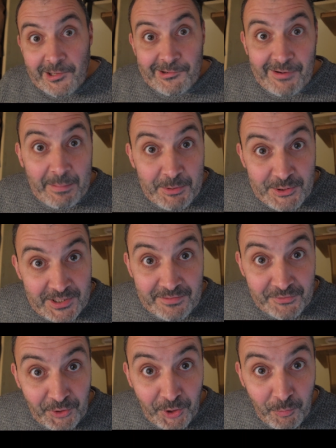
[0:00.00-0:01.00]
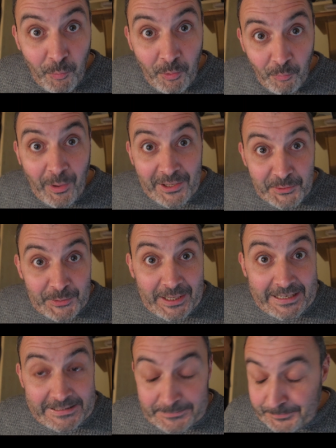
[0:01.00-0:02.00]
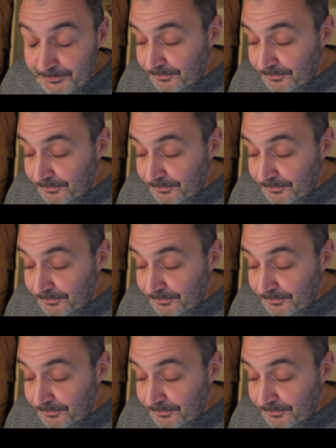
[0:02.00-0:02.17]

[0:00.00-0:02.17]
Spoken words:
grab yourself now while you can.